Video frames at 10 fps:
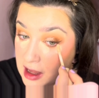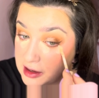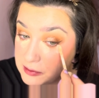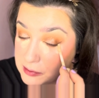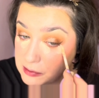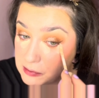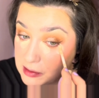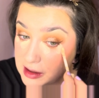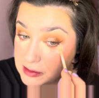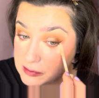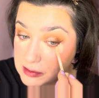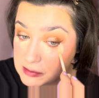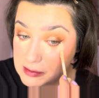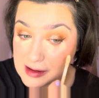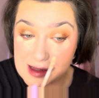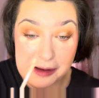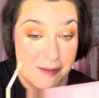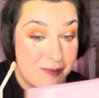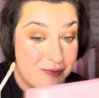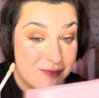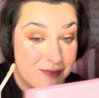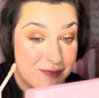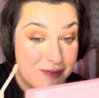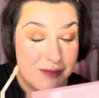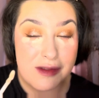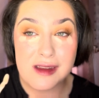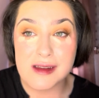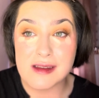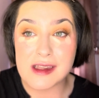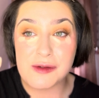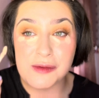I don't know, like this